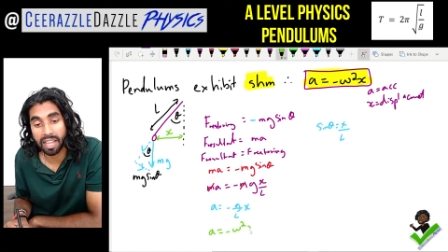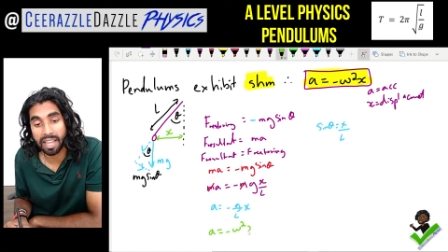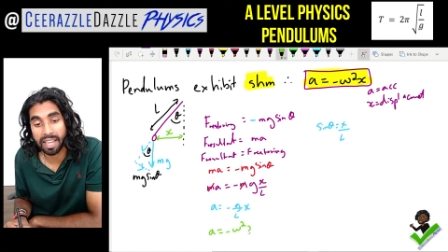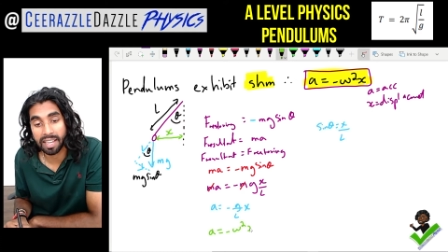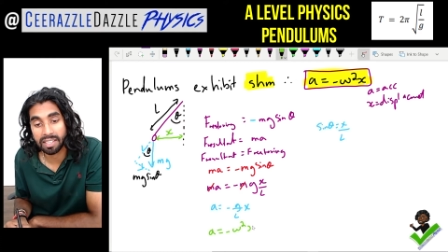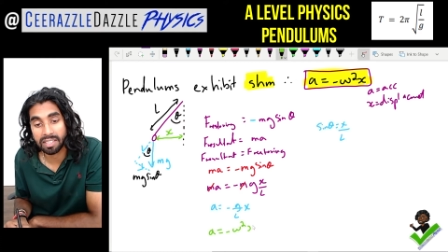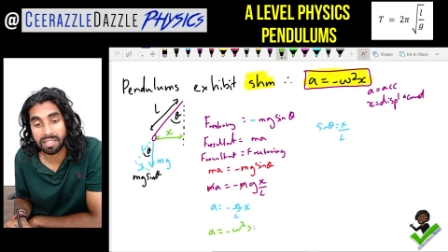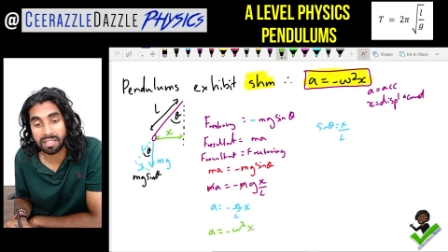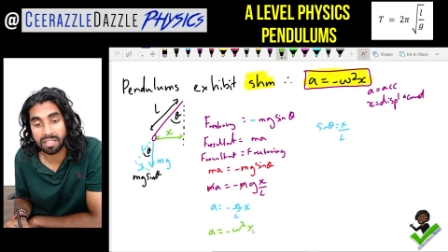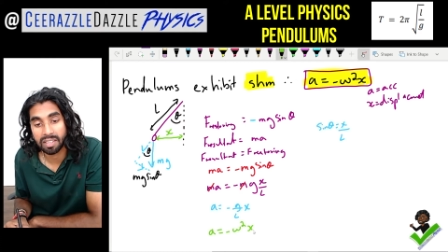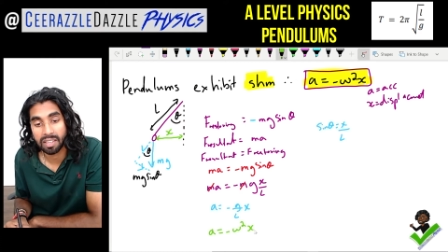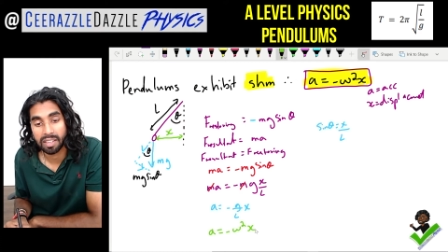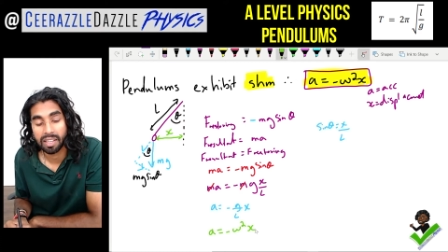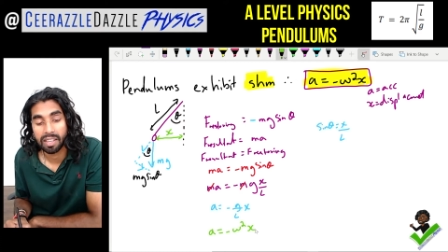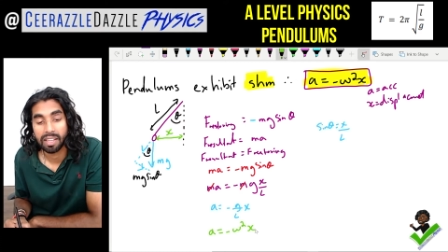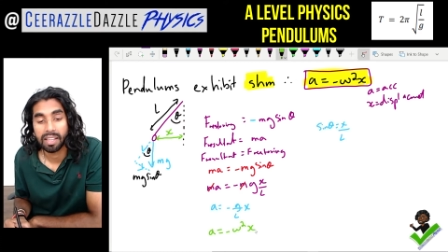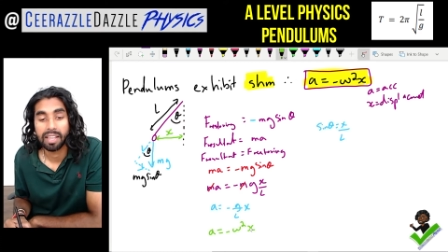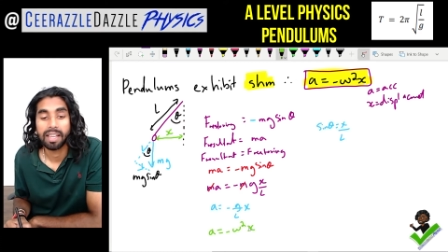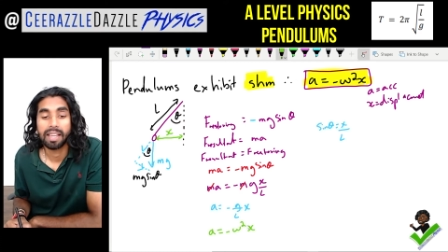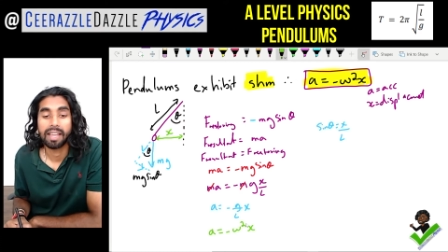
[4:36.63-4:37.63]
x.
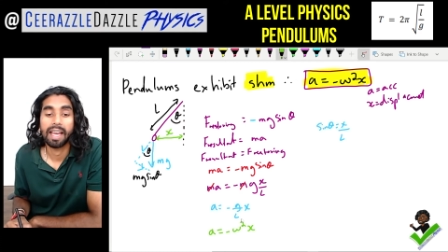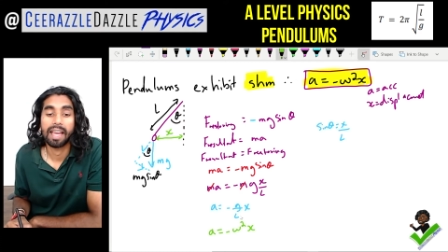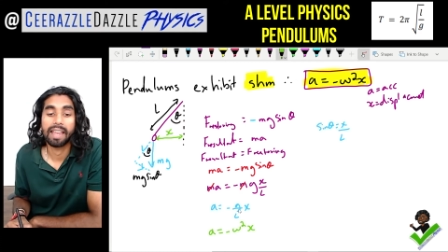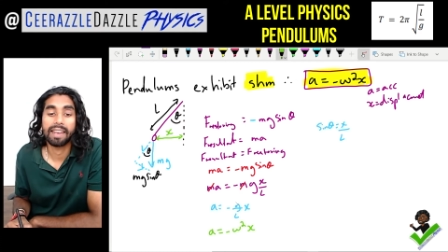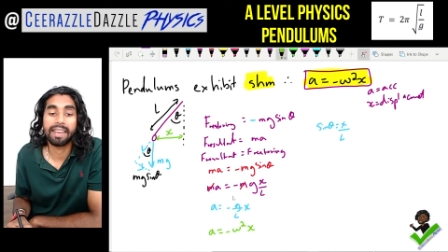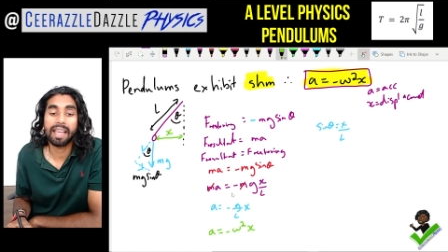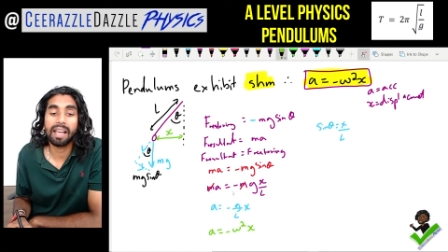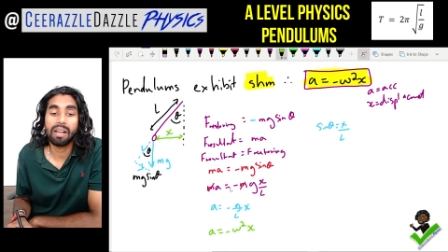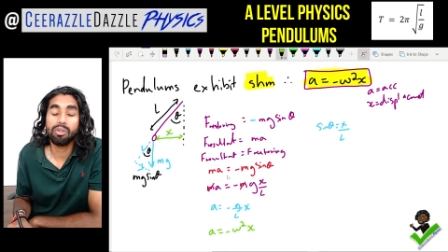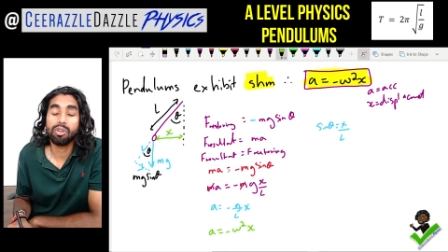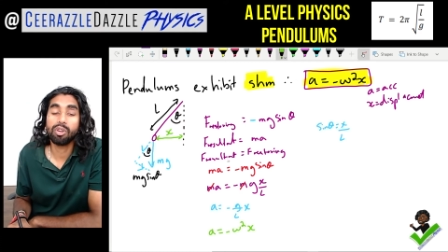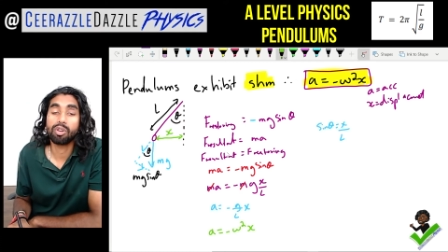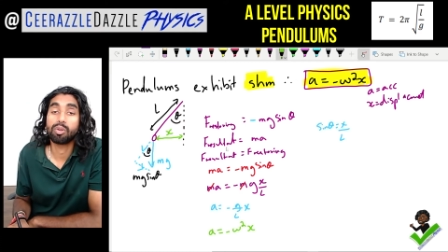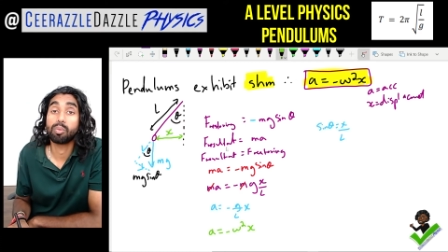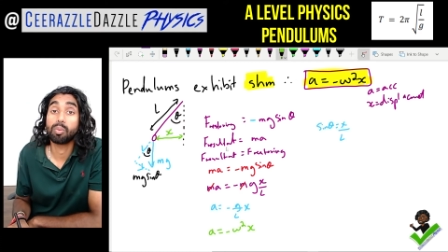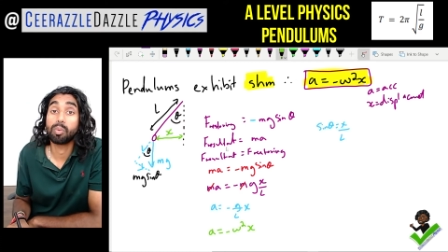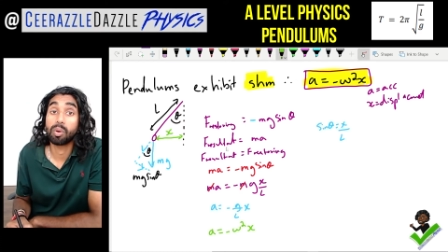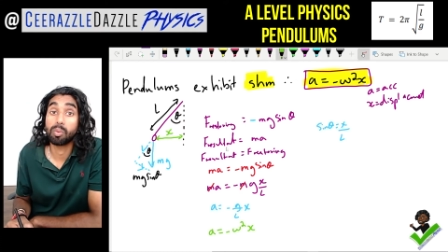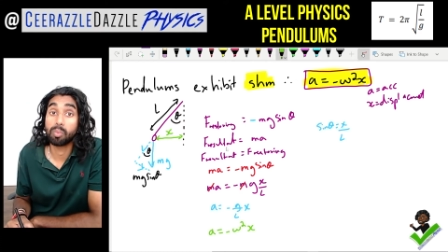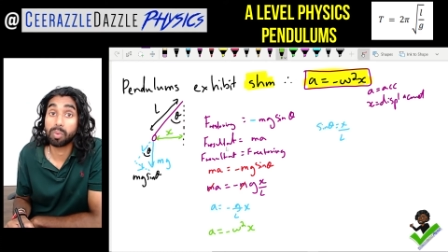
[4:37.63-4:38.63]
And now
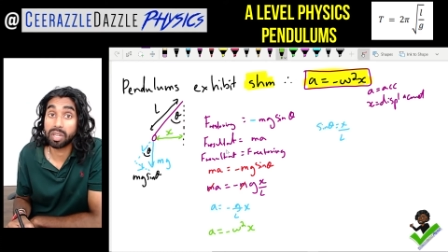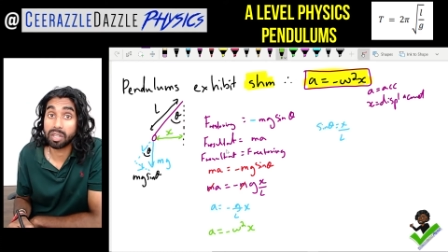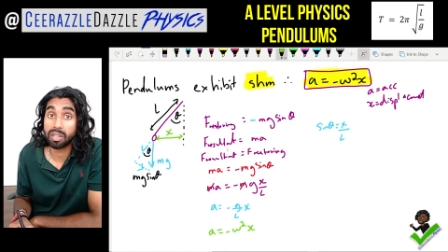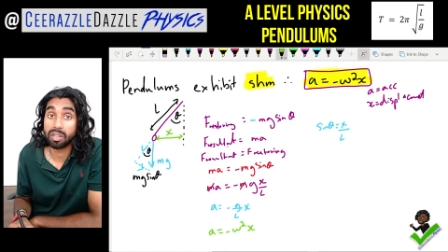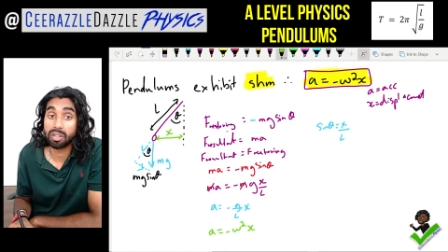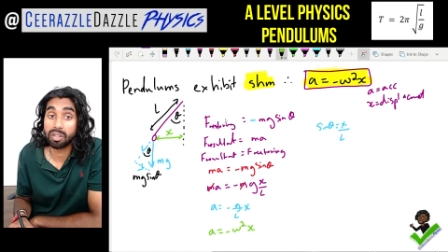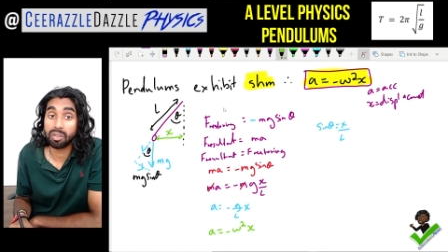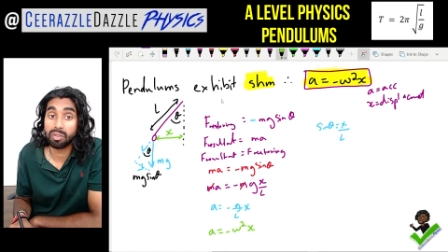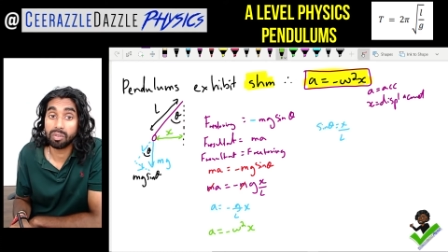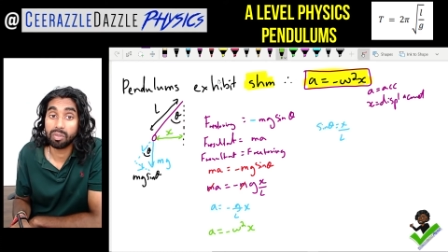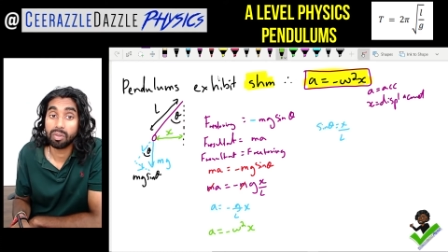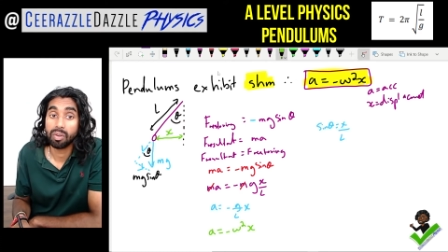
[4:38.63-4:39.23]
look what we can do.